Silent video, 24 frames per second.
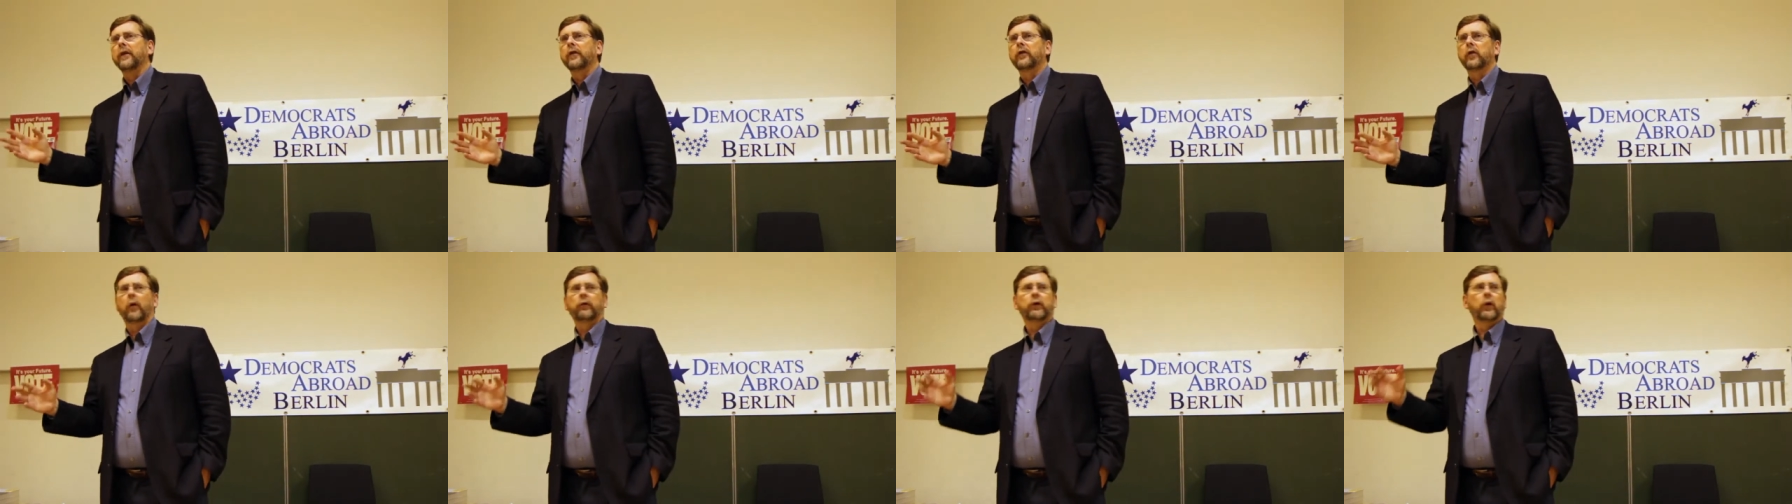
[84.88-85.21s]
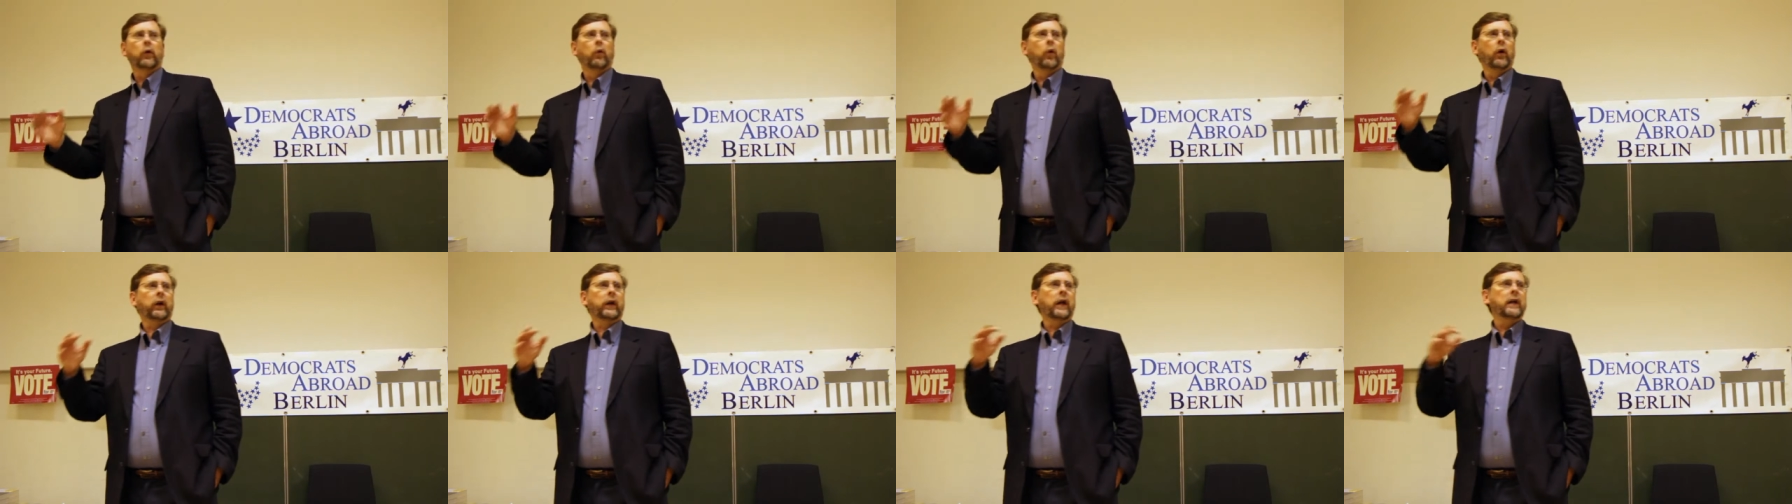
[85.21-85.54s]
So if
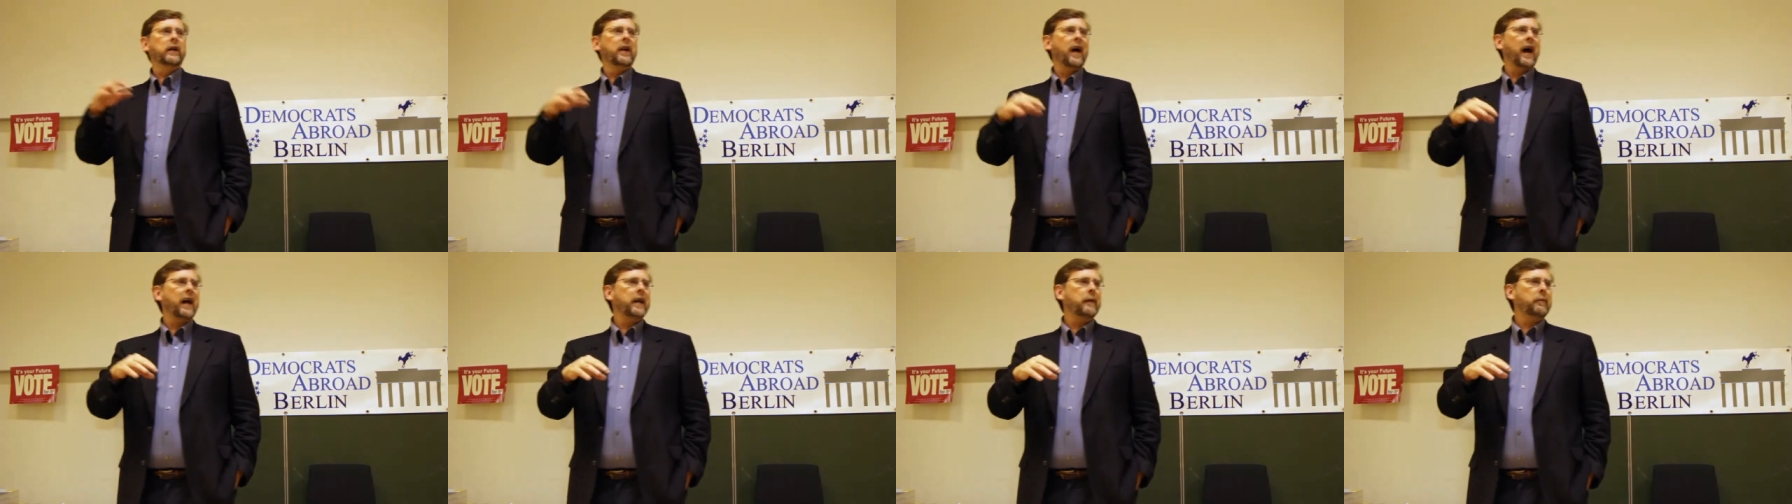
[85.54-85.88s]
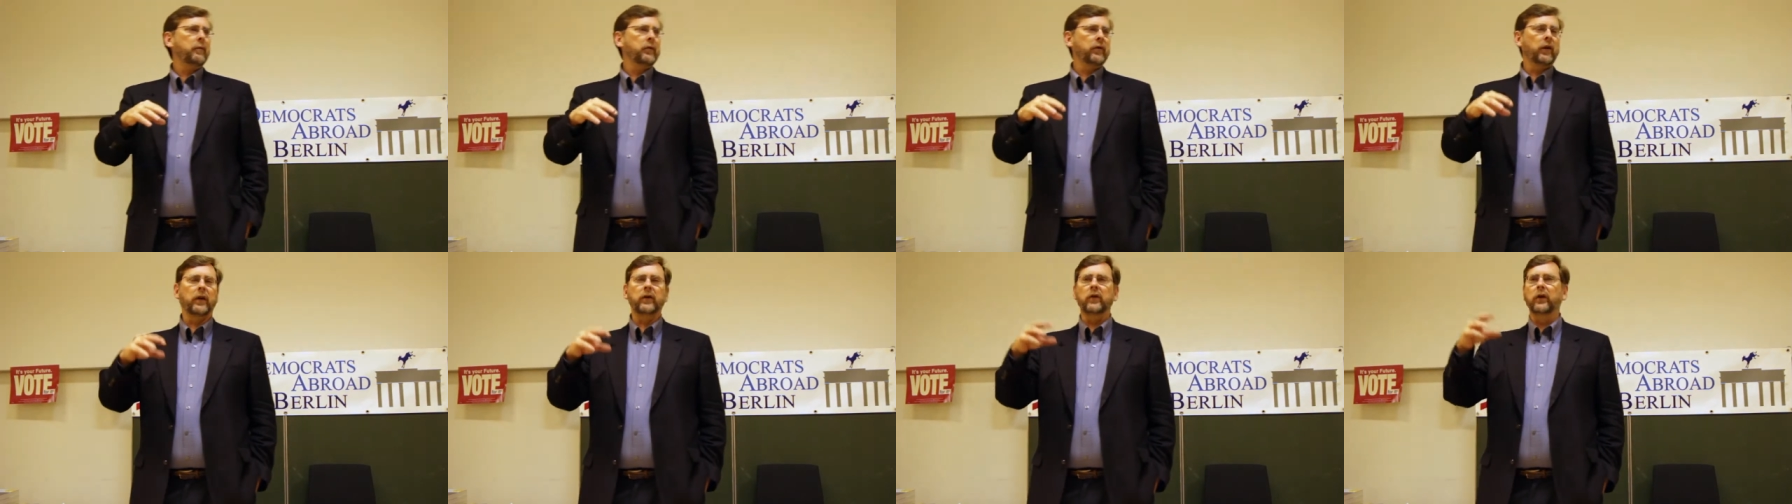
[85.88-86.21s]
you're working
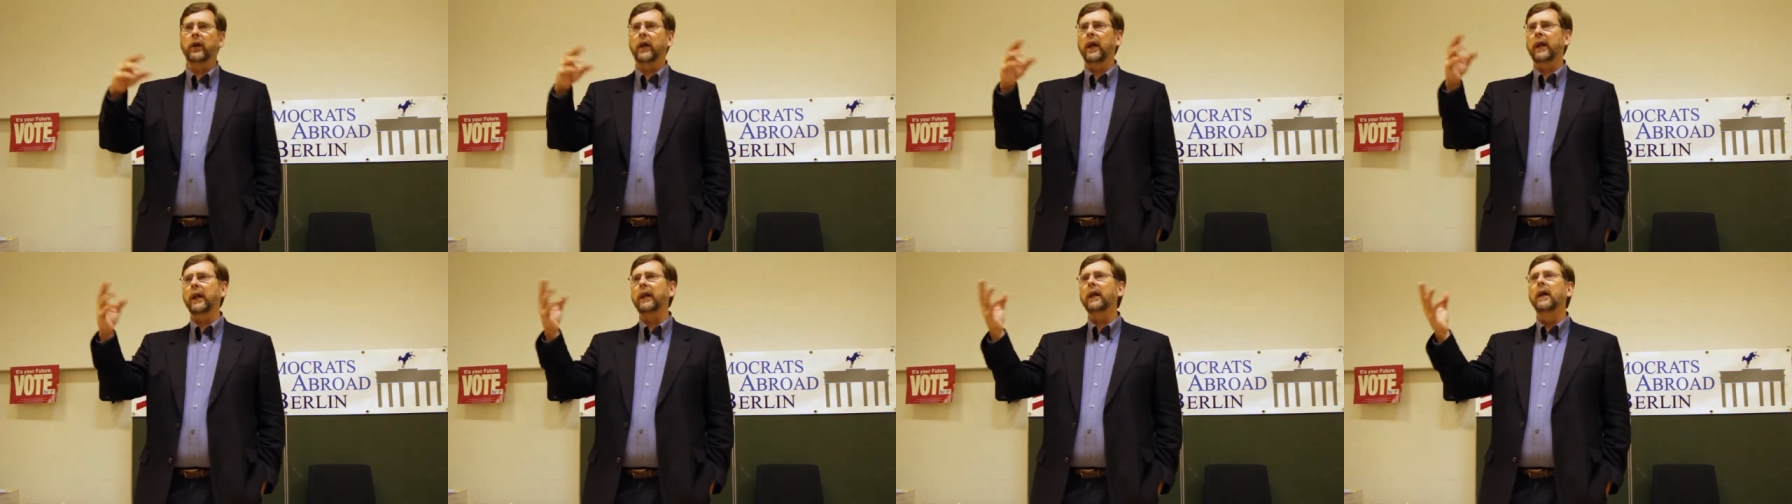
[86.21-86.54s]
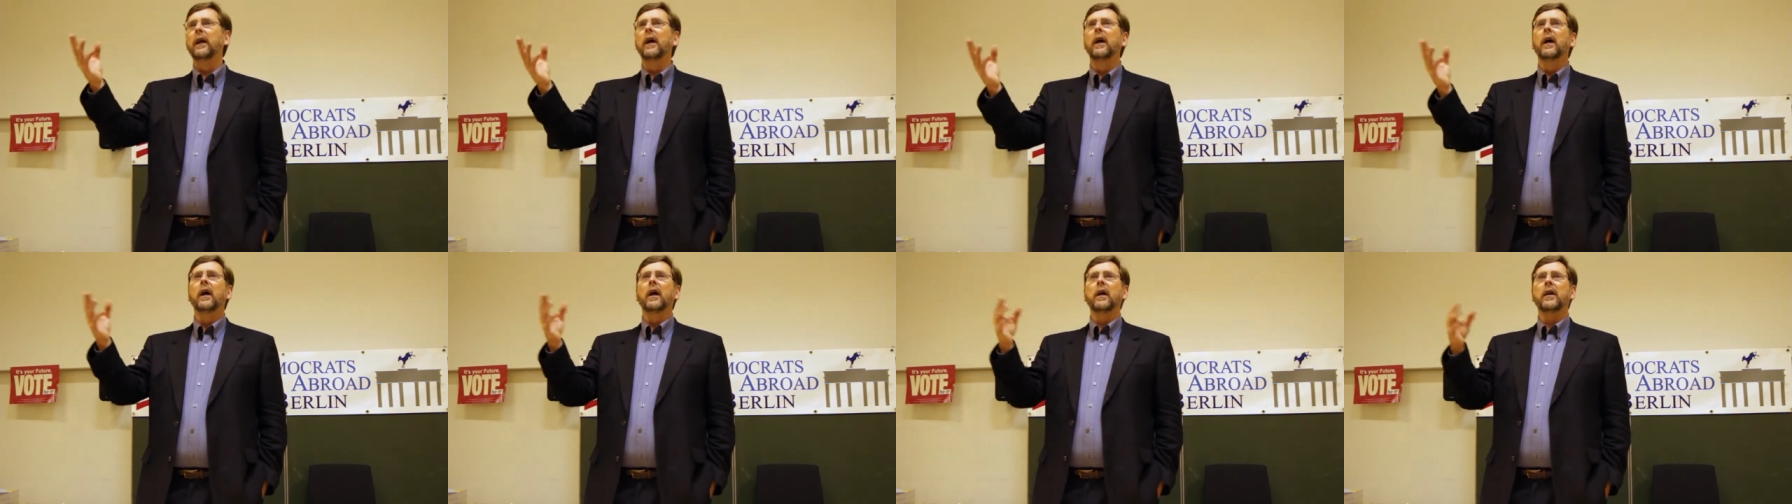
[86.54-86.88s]
90%, you're
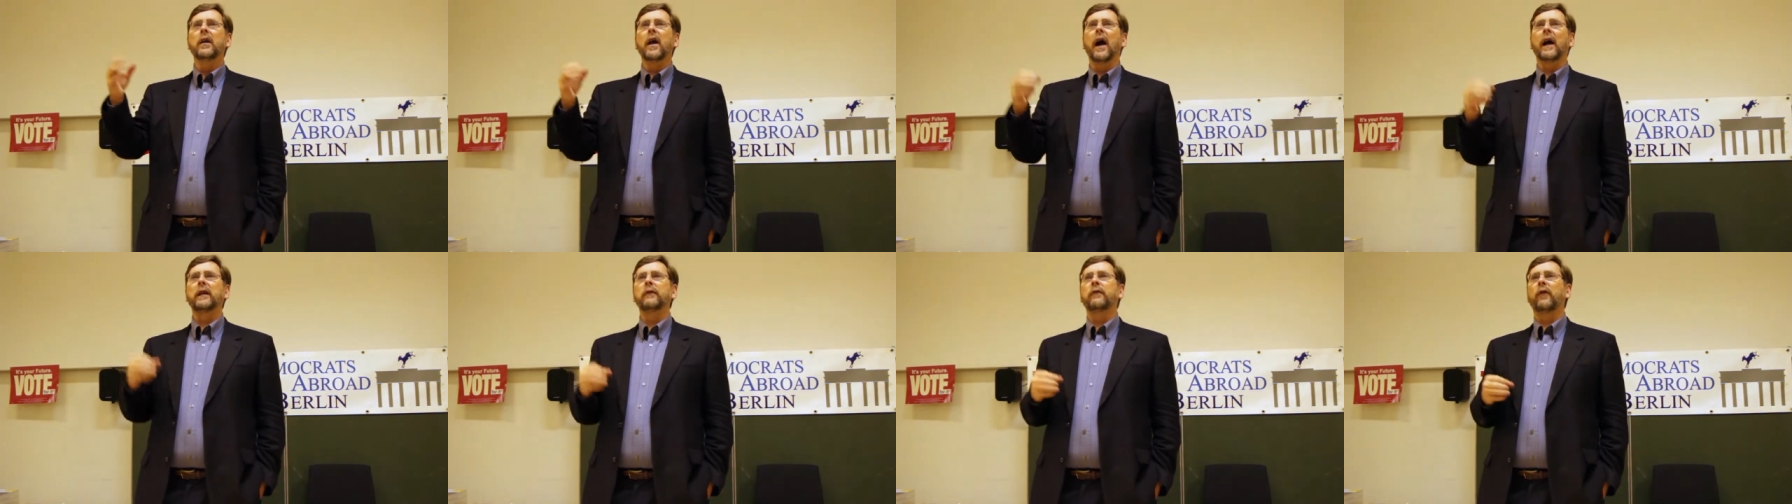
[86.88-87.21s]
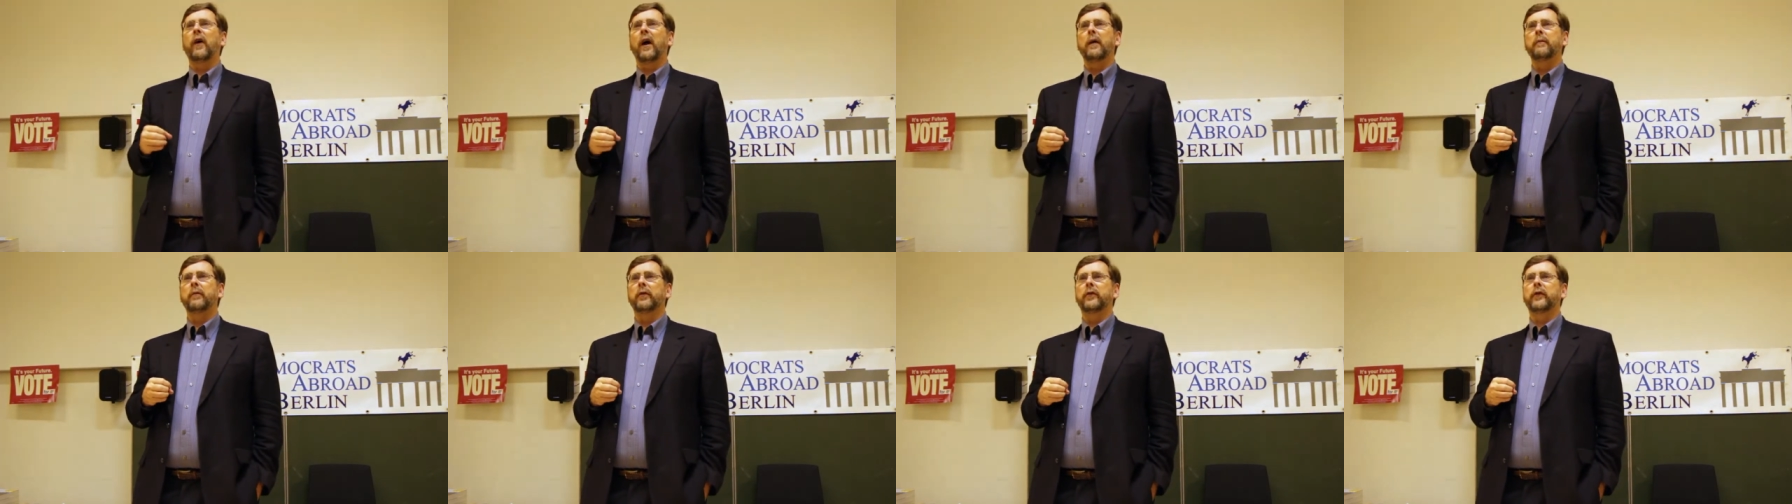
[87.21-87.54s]
getting
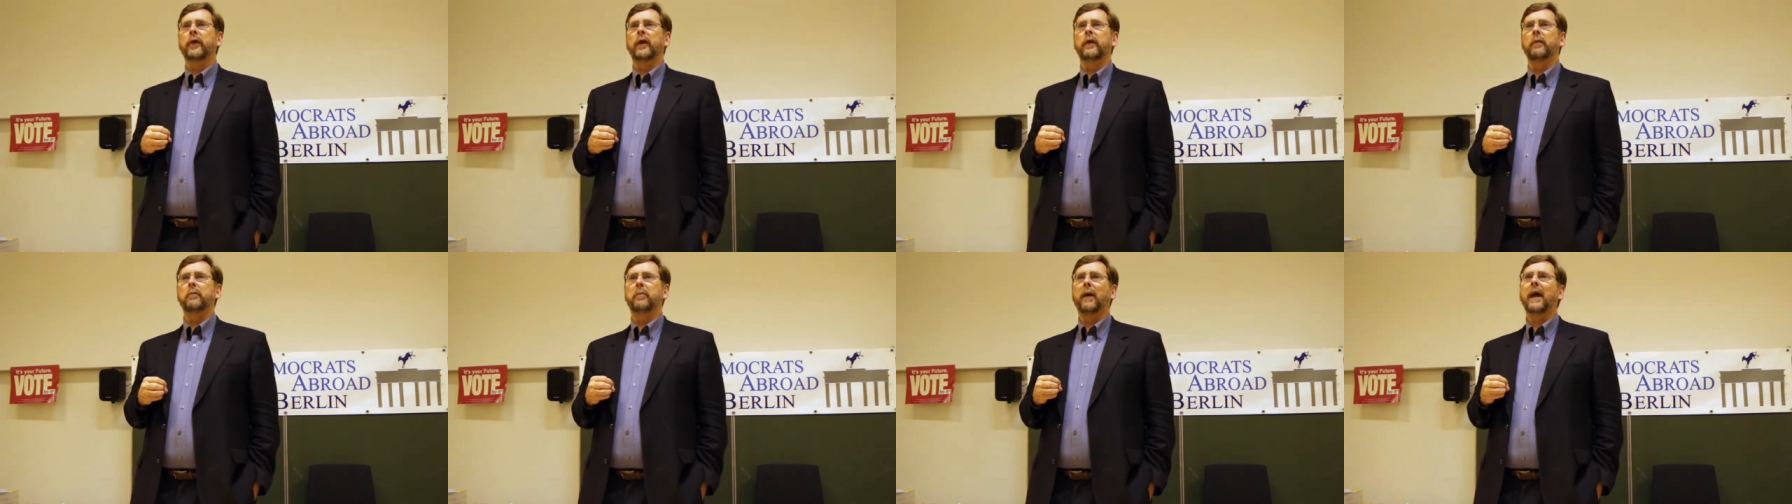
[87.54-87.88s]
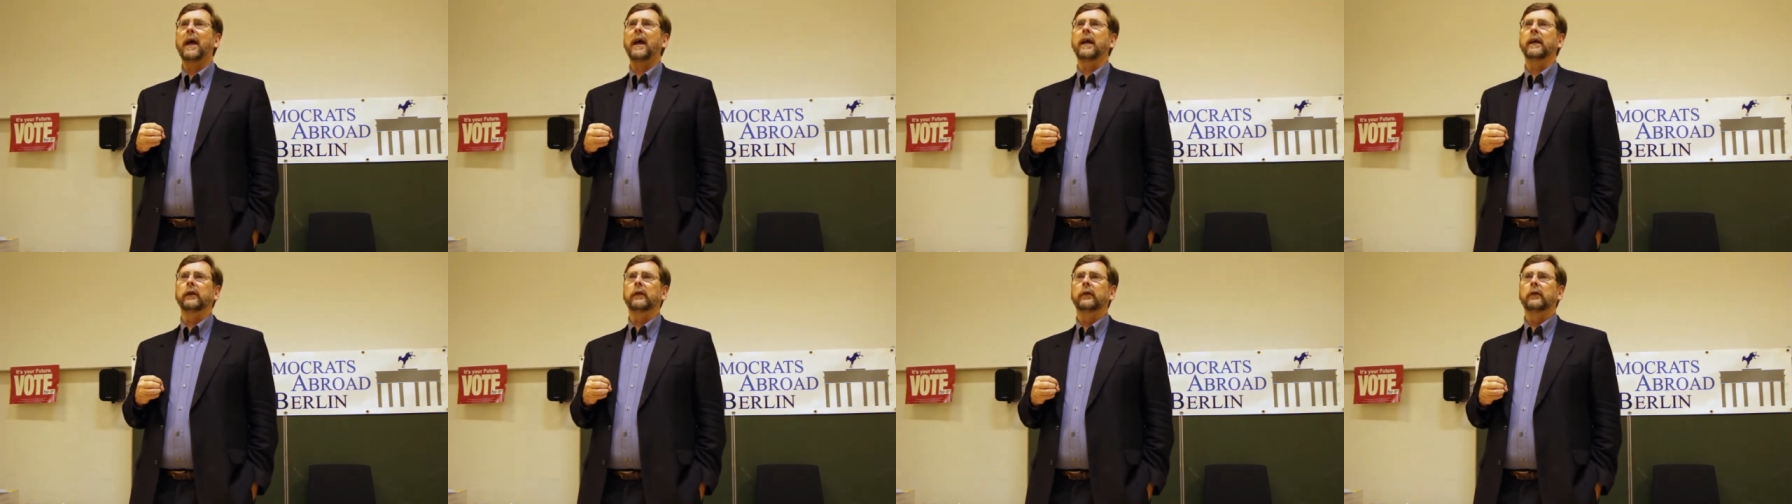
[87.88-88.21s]
95% of
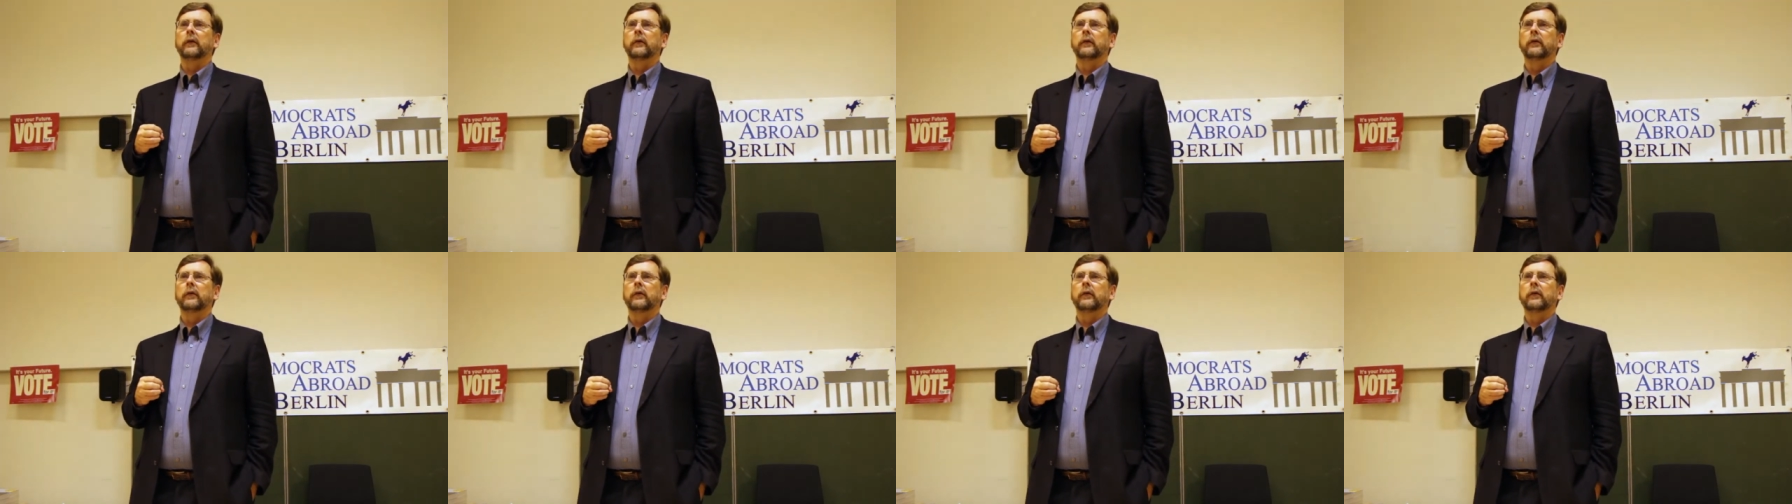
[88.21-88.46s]
pay.